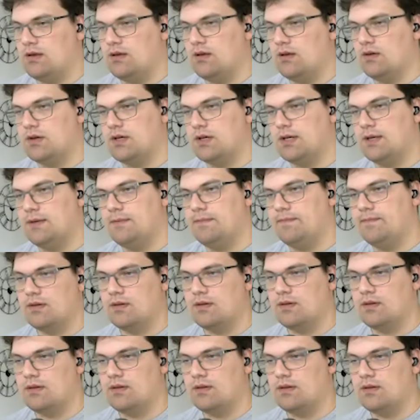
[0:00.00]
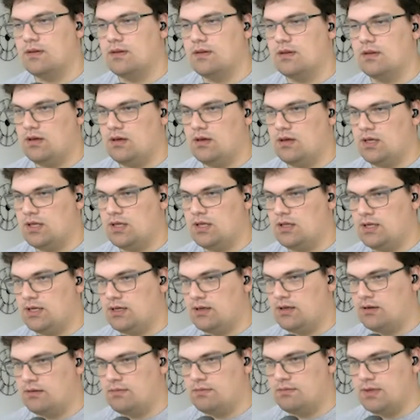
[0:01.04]
Okay. And
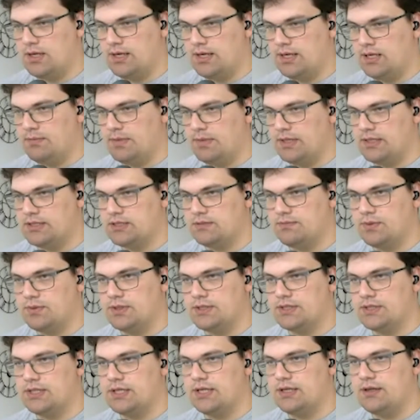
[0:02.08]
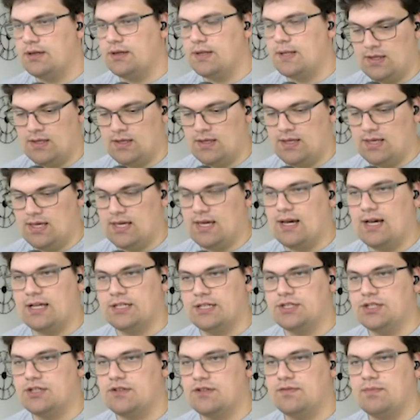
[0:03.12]
then I can make some points in here. Yeah, I
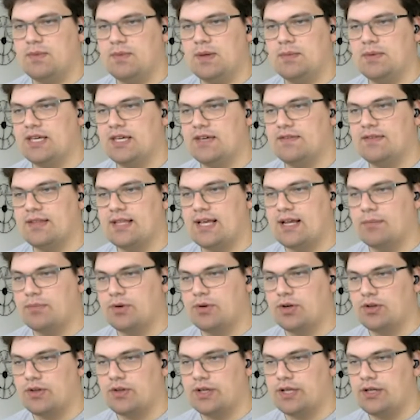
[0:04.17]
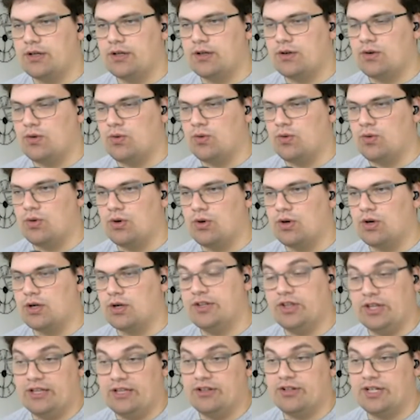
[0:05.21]
should have maybe given that up earlier, or
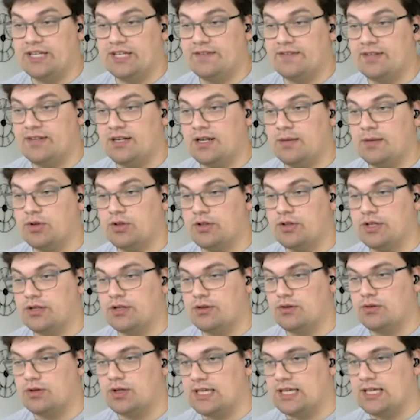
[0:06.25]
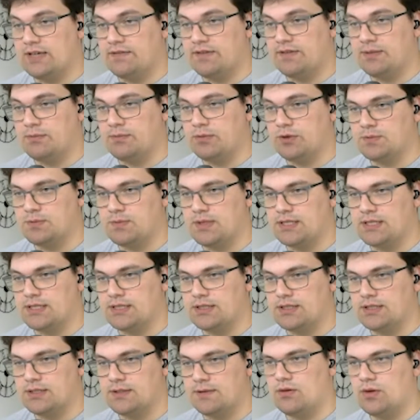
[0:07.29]
either given it up earlier or given it more
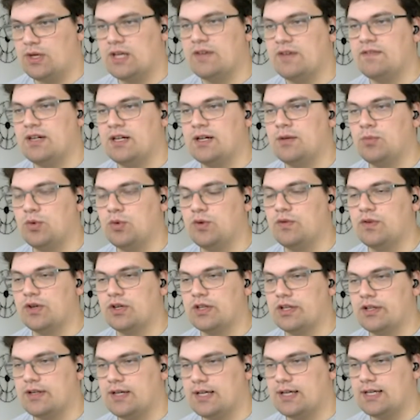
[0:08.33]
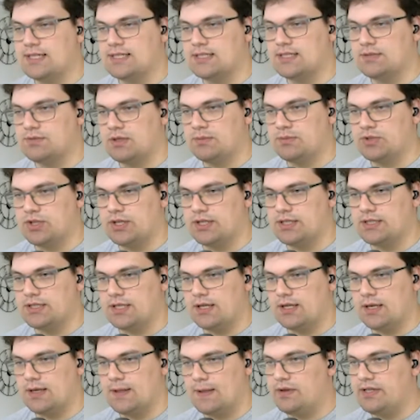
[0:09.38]
space or given it a move earlier, I guess what I'm trying to
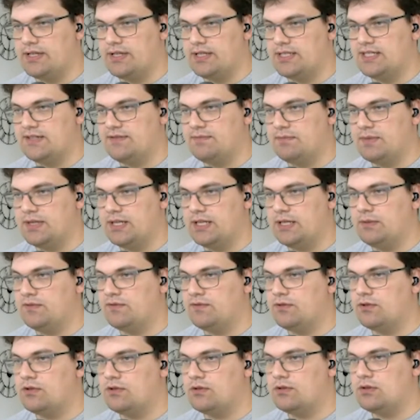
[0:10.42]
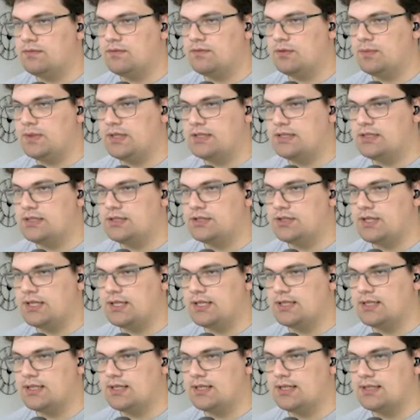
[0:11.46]
say. Is it meaningful for me to try to
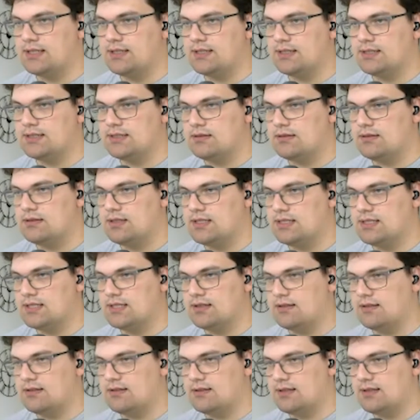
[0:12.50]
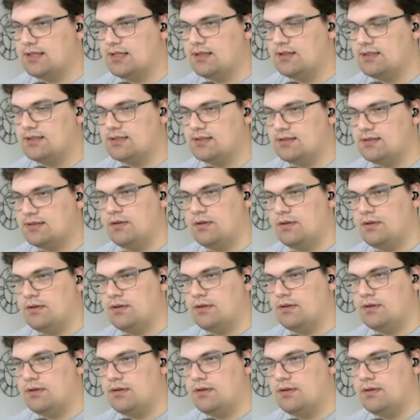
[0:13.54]
connect this? This kill this?
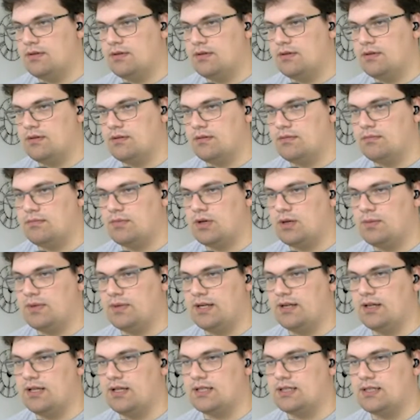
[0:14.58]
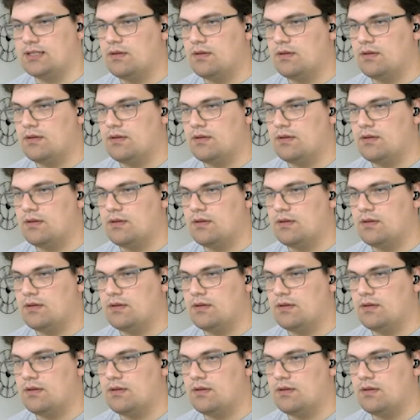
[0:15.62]
Probably not.